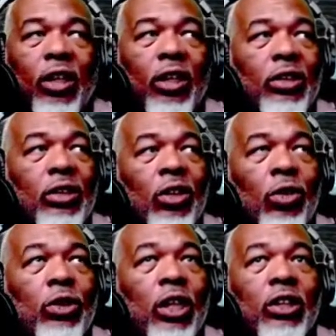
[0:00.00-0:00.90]
and things.
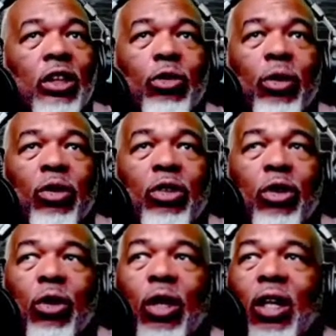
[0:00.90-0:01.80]
So Section three oh
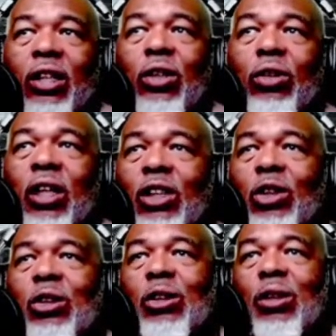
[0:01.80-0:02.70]
two. So
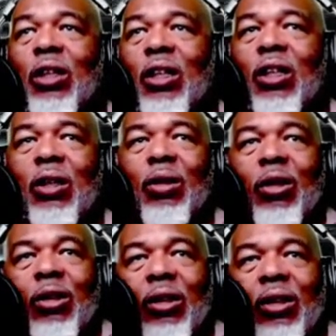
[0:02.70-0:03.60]
this is
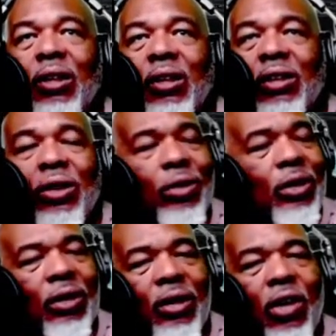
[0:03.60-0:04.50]

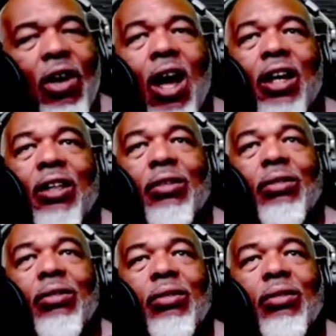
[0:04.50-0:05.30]
so they're on it.